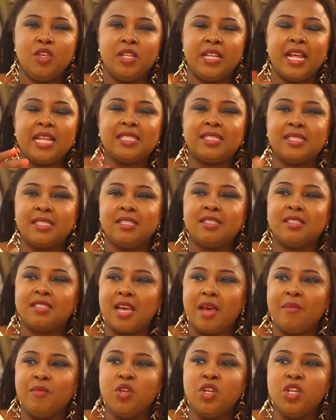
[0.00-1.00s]
that is the
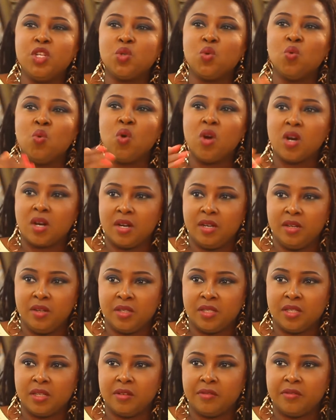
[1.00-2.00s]
time you need to work on
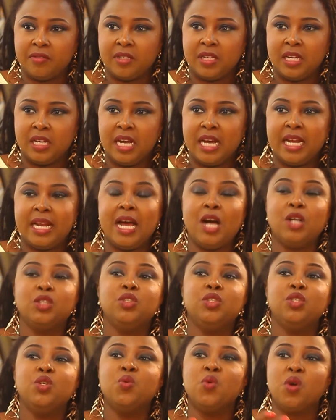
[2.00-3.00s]
yourself. Hmm. And how
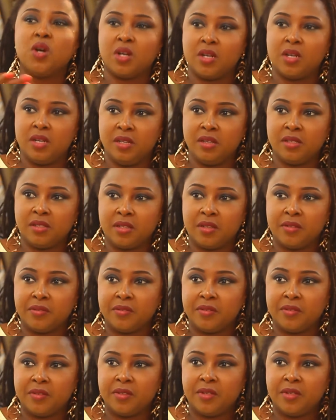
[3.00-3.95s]
do you work on yourself?